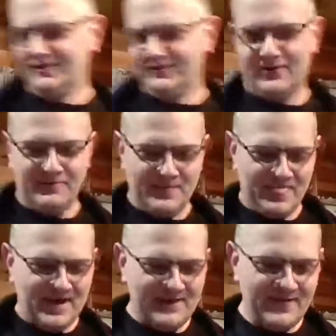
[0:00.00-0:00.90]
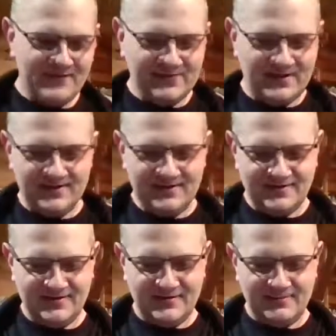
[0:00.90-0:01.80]
So I've never done
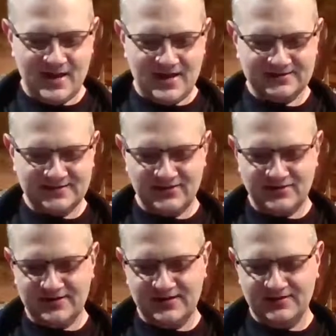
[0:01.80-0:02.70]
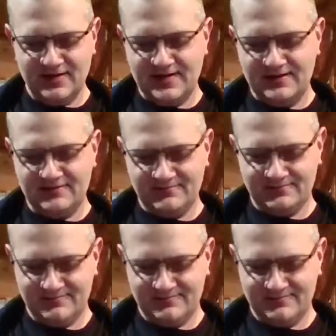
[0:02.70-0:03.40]
a, an unboxing on a Light.